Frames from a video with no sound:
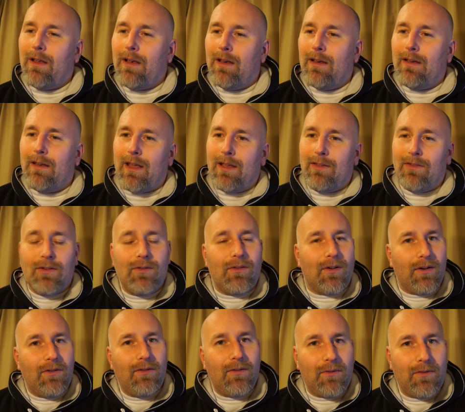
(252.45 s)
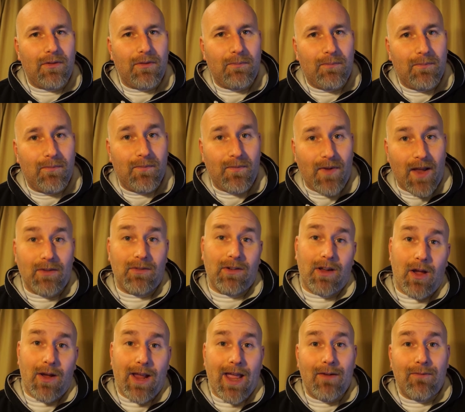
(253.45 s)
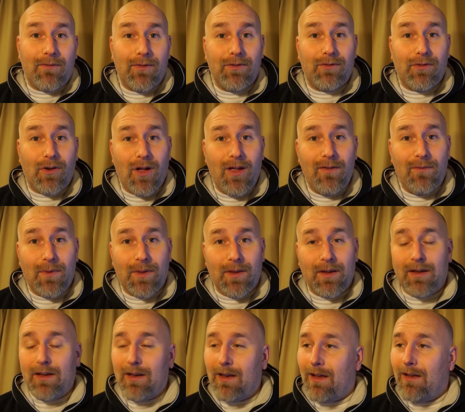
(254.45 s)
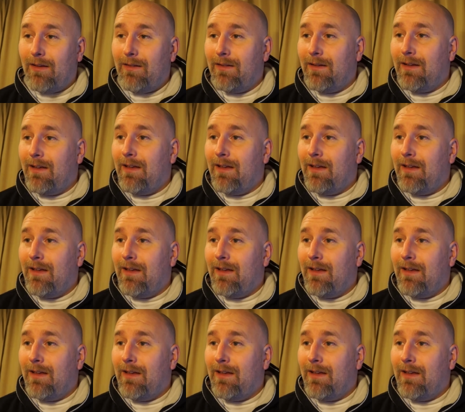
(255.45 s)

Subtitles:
And he says, "You know, do you fancy going out for a drive with it?" You know,